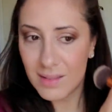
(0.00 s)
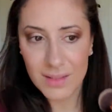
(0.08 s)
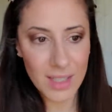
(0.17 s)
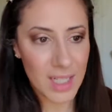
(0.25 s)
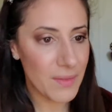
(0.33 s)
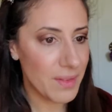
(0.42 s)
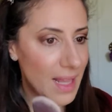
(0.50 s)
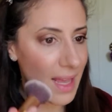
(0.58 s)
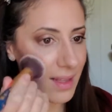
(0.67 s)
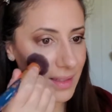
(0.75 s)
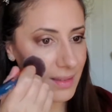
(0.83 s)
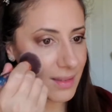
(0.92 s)
Look at even
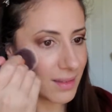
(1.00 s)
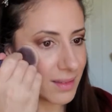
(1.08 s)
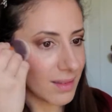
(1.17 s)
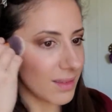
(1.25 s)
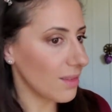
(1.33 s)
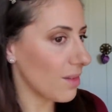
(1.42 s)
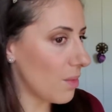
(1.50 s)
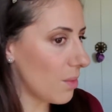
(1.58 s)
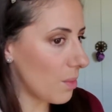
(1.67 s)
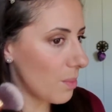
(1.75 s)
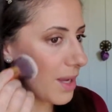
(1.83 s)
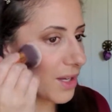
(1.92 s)
that.
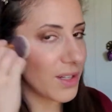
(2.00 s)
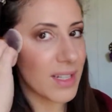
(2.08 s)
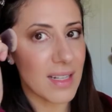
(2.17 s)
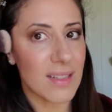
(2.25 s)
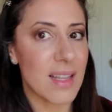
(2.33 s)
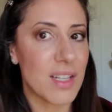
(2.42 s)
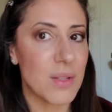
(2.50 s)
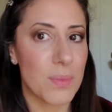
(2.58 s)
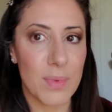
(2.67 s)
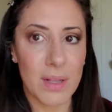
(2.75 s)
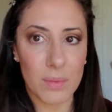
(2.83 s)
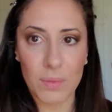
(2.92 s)
Oh my goodness, that's
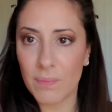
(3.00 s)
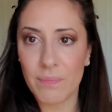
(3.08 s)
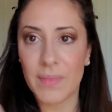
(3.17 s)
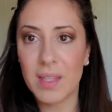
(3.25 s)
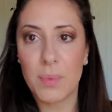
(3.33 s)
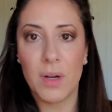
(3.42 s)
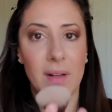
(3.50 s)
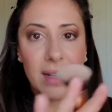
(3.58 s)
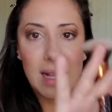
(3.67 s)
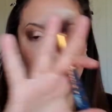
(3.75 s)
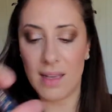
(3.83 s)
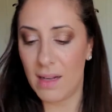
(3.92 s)
it.
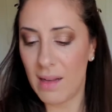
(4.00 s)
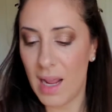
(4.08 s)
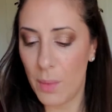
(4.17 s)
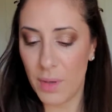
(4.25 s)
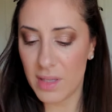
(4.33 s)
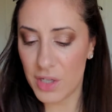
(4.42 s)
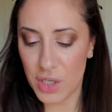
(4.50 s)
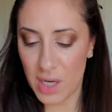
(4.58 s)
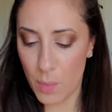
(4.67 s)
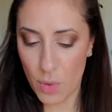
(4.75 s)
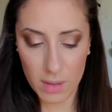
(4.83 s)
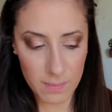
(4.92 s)
I don't want to touch it
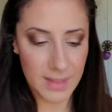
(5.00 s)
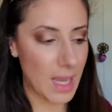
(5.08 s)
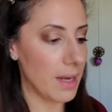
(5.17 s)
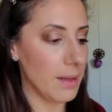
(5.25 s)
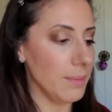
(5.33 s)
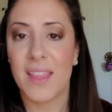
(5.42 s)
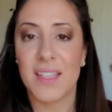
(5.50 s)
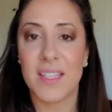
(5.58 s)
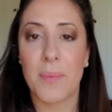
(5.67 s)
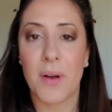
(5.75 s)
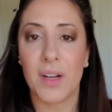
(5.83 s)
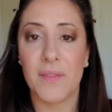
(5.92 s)
anymore. Done. This is
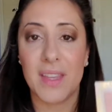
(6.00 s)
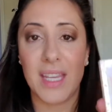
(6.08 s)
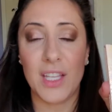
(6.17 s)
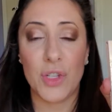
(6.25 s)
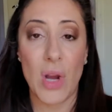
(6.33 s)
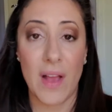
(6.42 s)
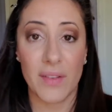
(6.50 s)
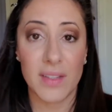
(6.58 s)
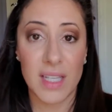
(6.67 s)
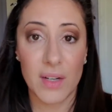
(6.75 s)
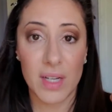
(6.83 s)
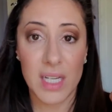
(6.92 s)
part of the travel
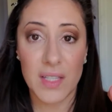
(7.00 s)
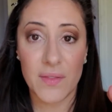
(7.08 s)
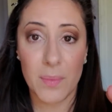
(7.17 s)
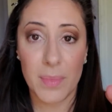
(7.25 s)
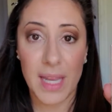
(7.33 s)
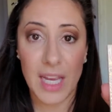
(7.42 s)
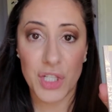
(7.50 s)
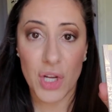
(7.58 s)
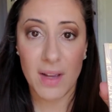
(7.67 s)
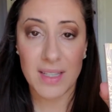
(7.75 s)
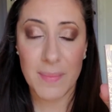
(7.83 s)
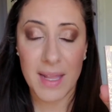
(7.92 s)
series from BH
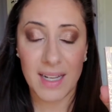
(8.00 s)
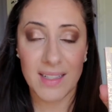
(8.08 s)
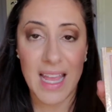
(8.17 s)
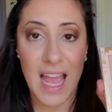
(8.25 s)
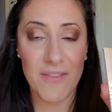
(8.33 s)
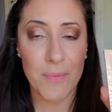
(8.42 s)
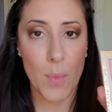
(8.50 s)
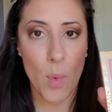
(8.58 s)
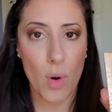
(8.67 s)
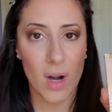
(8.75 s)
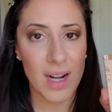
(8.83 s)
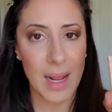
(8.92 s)
Cosmetics. They have
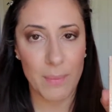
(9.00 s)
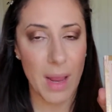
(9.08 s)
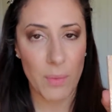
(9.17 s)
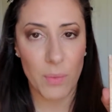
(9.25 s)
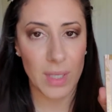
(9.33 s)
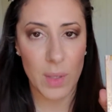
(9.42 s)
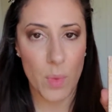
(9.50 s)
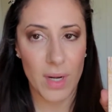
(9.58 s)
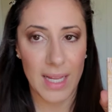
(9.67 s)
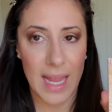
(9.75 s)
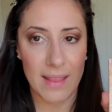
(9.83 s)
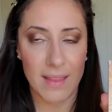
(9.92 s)
more, and I really want
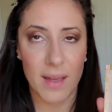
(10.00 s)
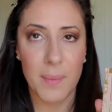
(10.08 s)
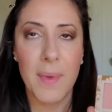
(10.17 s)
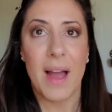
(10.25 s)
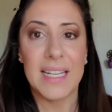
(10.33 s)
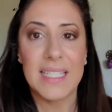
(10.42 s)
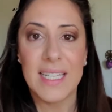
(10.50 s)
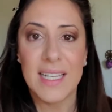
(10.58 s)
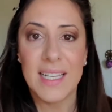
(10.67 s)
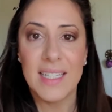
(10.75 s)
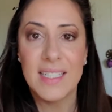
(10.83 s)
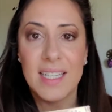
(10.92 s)
to get them. I
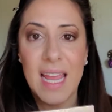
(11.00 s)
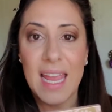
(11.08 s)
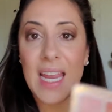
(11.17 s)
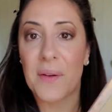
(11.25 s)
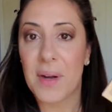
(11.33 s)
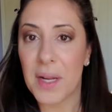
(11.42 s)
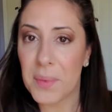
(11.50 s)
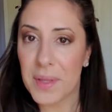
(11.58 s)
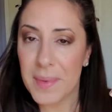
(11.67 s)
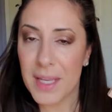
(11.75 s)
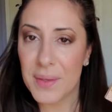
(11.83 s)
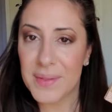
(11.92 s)
did a Get Ready
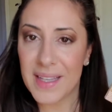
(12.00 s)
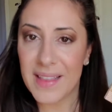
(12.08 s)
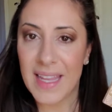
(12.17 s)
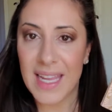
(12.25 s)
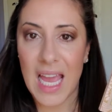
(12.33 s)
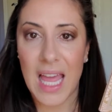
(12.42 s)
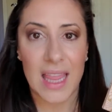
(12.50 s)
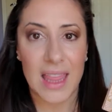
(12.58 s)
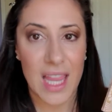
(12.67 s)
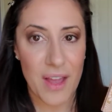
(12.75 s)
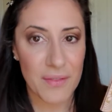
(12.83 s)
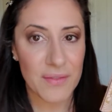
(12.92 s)
With Me using the
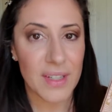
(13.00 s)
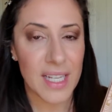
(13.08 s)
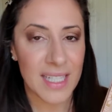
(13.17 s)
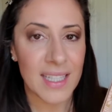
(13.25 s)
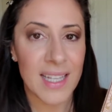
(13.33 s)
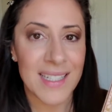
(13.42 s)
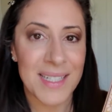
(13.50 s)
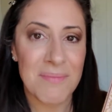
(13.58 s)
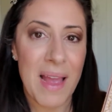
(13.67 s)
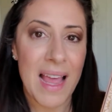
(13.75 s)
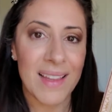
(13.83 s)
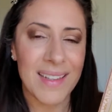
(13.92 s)
Love in London
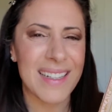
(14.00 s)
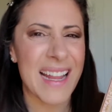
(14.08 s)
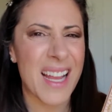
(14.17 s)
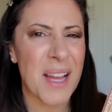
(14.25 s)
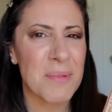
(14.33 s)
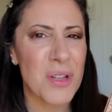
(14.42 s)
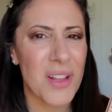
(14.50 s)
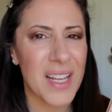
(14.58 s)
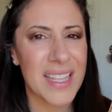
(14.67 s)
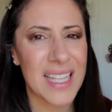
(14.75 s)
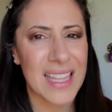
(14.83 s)
palette, and I kept calling it the